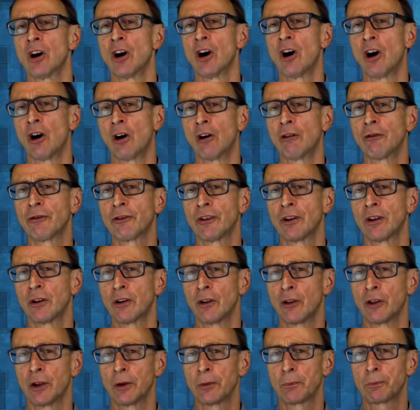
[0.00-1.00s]
of
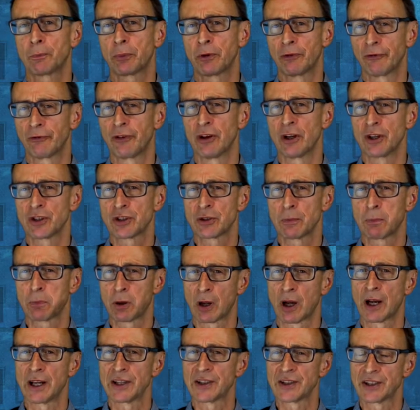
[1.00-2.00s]
the preferred
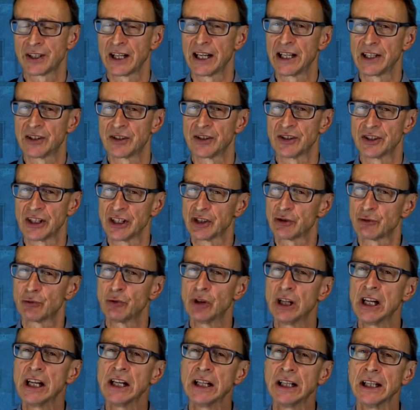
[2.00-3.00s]
supplier status. It's
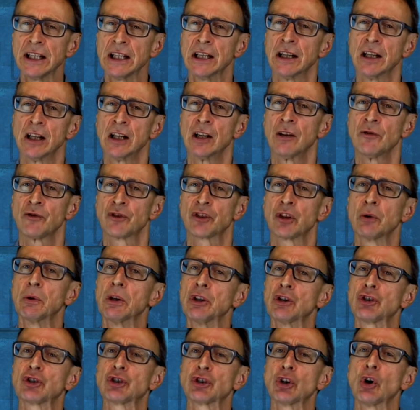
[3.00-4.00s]
really to
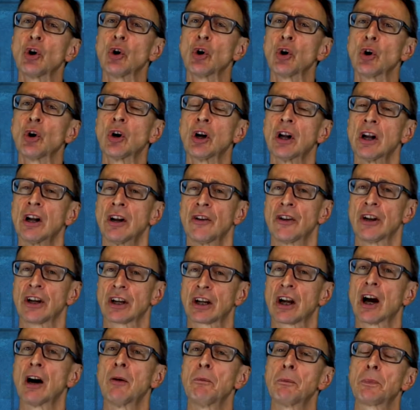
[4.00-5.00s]
ensure
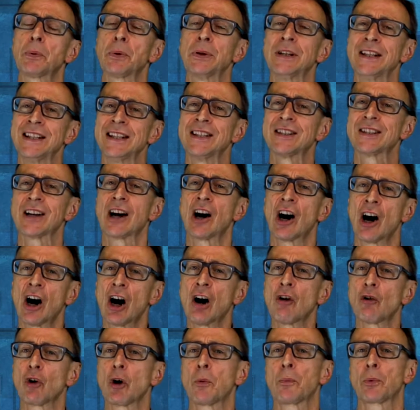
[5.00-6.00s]
that companies
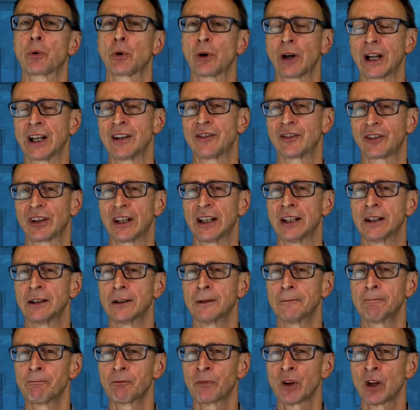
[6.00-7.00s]
are operating
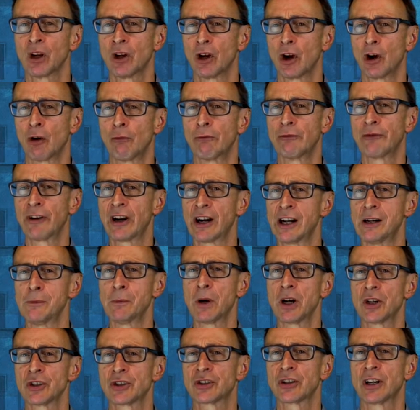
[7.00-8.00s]
on very
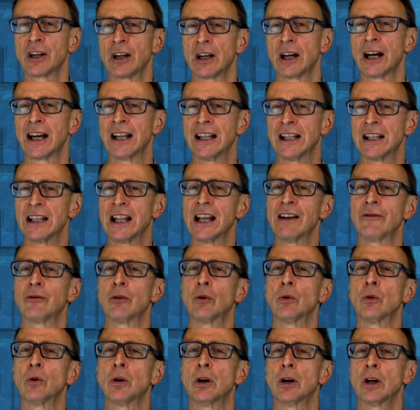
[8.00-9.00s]
much a
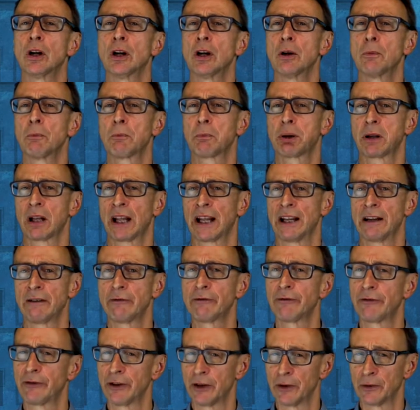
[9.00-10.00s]
level playing
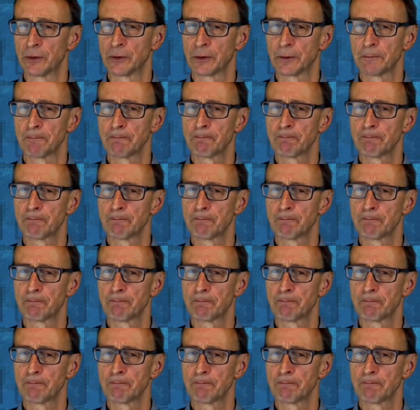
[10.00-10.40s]
field.